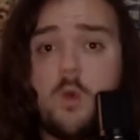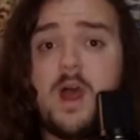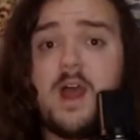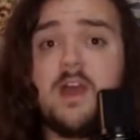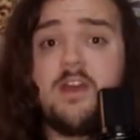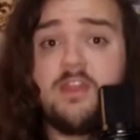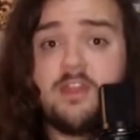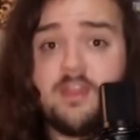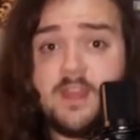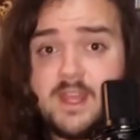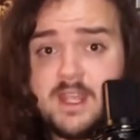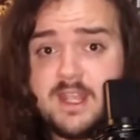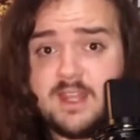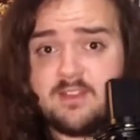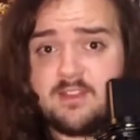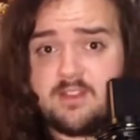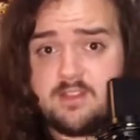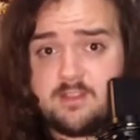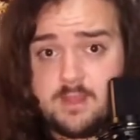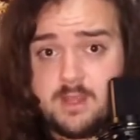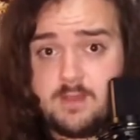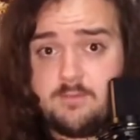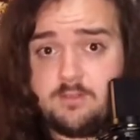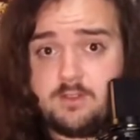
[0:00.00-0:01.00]
I think it's
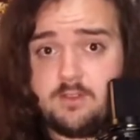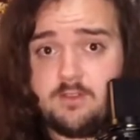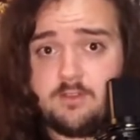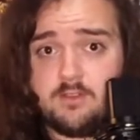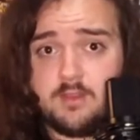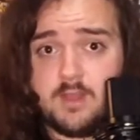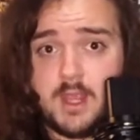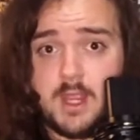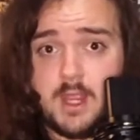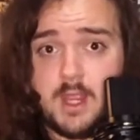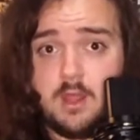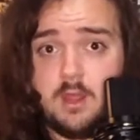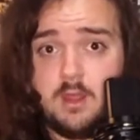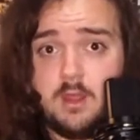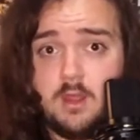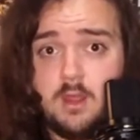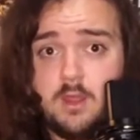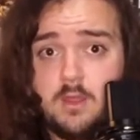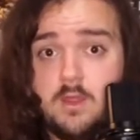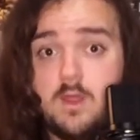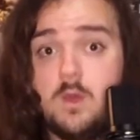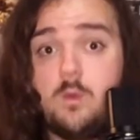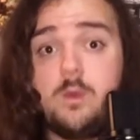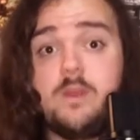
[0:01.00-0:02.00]
safe to say
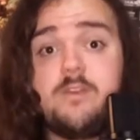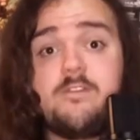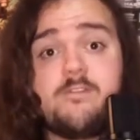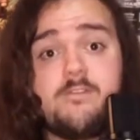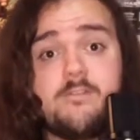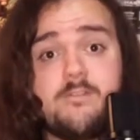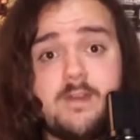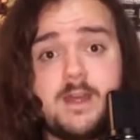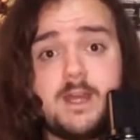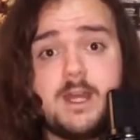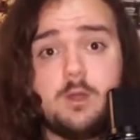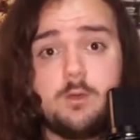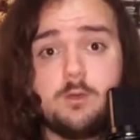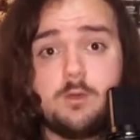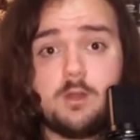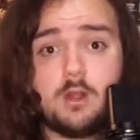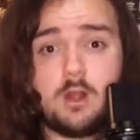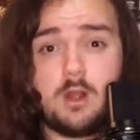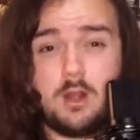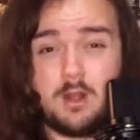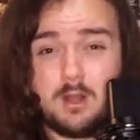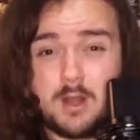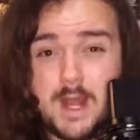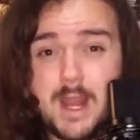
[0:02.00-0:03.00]
that we found
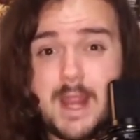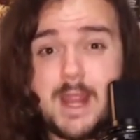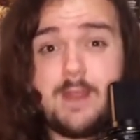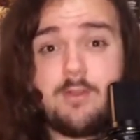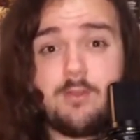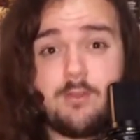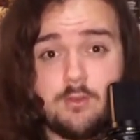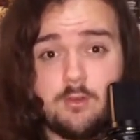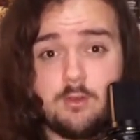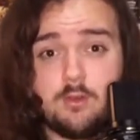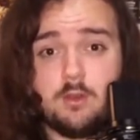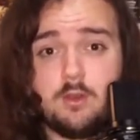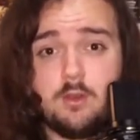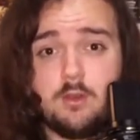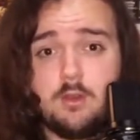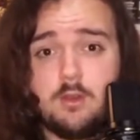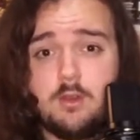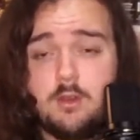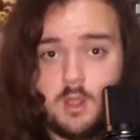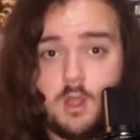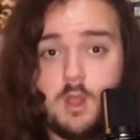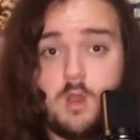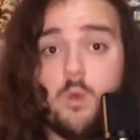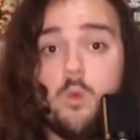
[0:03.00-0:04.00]
our answer
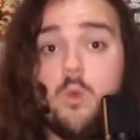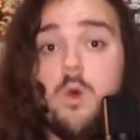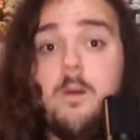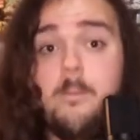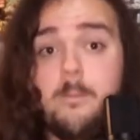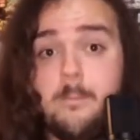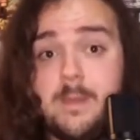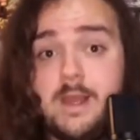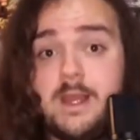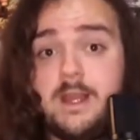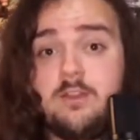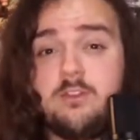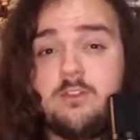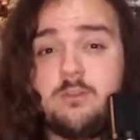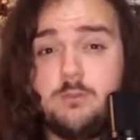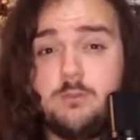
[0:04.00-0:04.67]
what makes